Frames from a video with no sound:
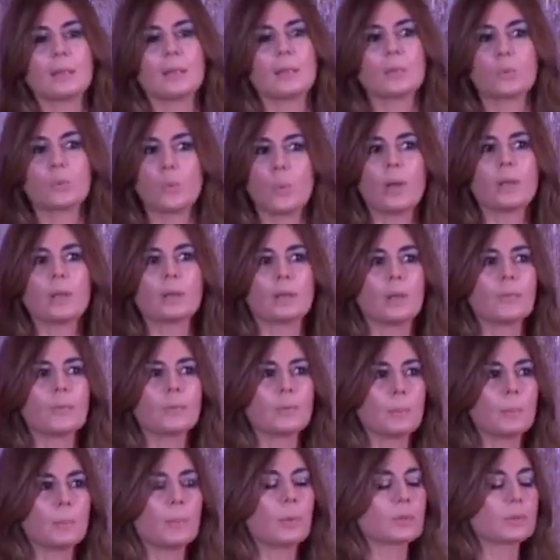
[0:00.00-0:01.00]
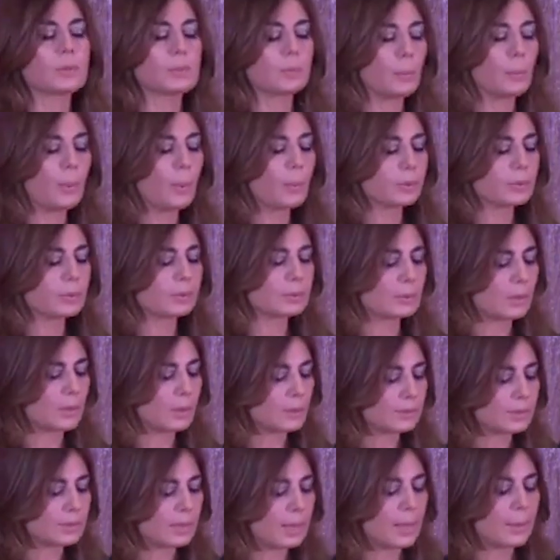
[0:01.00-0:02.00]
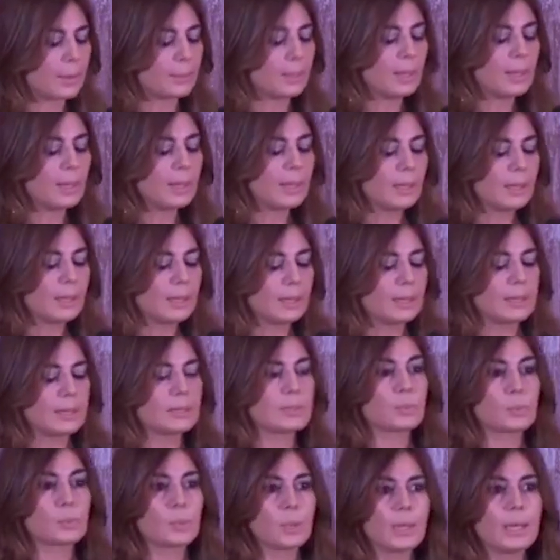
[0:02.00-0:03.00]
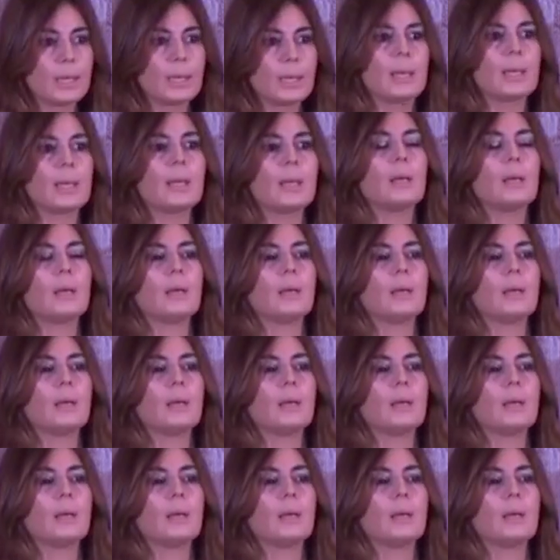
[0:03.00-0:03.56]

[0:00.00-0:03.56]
is one of the most important of them. It's really